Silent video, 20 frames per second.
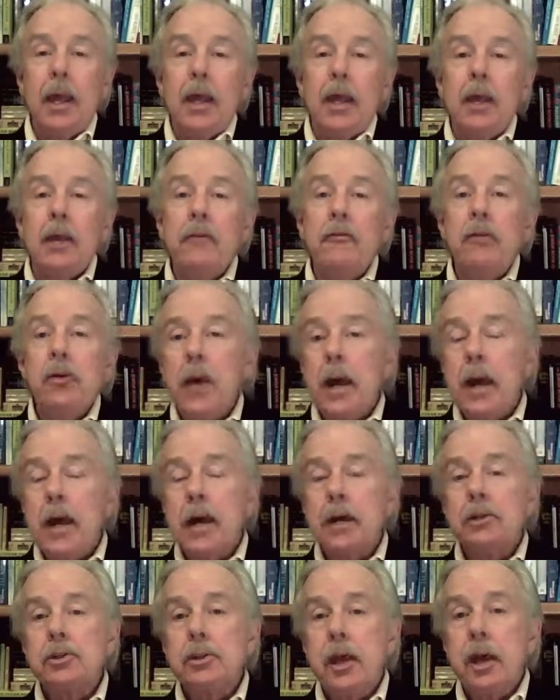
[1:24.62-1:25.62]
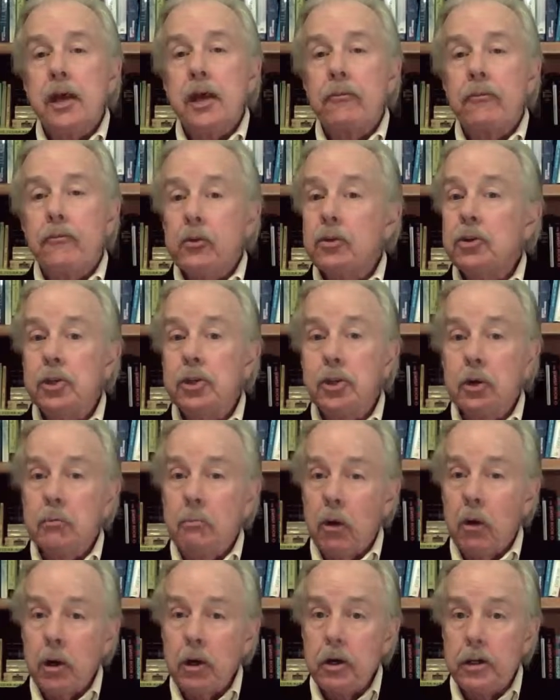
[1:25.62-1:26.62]
If you ask a first-year
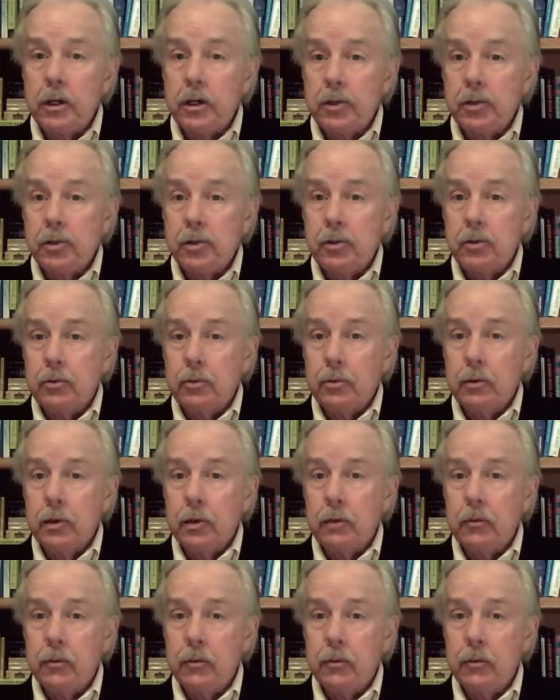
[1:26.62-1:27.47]
marketing student,